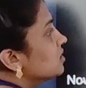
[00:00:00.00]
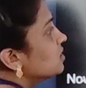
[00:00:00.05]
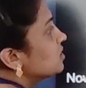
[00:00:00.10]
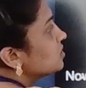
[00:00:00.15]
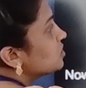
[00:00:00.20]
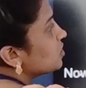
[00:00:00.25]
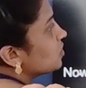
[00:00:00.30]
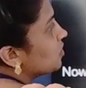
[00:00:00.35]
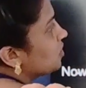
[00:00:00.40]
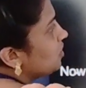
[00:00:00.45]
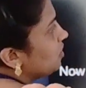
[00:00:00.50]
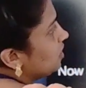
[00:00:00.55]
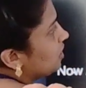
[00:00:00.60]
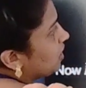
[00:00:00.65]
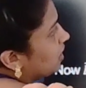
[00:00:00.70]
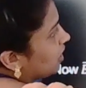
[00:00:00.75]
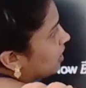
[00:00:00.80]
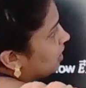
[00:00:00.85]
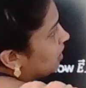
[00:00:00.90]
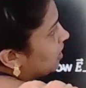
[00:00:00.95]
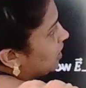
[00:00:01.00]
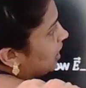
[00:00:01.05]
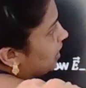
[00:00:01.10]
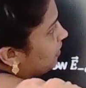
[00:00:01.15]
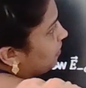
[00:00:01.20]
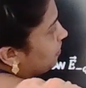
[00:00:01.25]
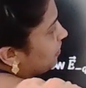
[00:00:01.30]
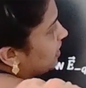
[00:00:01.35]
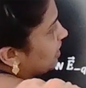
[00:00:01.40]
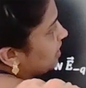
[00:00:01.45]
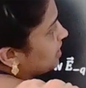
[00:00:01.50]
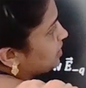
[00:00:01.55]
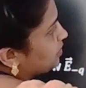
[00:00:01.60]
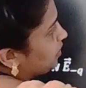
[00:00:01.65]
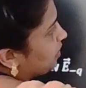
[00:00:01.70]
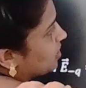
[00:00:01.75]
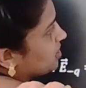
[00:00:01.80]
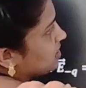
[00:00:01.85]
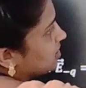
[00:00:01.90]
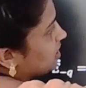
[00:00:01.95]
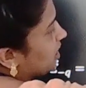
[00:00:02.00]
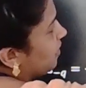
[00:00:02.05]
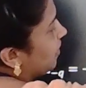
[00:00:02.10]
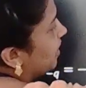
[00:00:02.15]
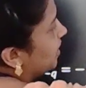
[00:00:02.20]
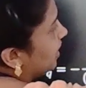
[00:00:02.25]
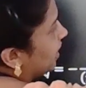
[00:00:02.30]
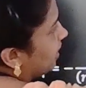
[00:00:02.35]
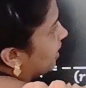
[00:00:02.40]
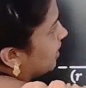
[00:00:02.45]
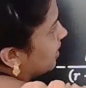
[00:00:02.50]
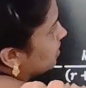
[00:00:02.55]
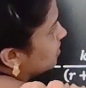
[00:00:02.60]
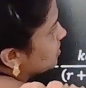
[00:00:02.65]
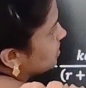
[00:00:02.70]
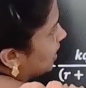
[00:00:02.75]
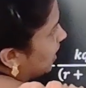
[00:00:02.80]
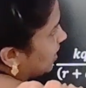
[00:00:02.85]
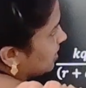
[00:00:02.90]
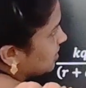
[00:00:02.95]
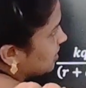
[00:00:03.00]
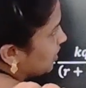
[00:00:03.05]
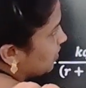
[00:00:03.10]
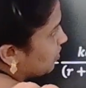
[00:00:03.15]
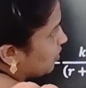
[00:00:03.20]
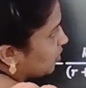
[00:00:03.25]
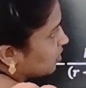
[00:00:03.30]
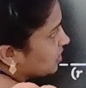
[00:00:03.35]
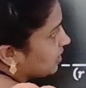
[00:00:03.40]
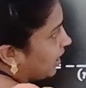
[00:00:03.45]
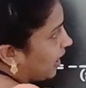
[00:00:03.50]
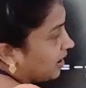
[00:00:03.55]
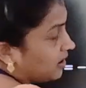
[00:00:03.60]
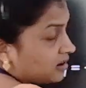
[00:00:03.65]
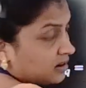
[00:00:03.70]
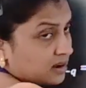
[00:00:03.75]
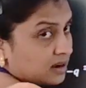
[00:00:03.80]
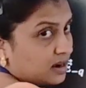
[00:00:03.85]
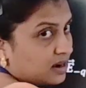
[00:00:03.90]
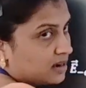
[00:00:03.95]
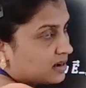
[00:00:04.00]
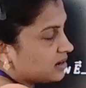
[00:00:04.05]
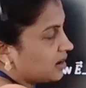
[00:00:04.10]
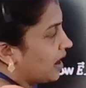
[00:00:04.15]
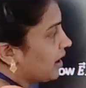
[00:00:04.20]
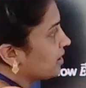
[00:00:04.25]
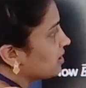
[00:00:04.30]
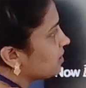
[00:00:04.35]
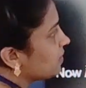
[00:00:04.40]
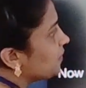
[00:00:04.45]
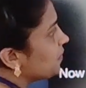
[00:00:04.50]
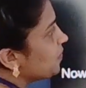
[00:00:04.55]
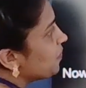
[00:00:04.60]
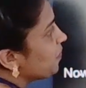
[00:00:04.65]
So if it is positive and negative charge, both can attract.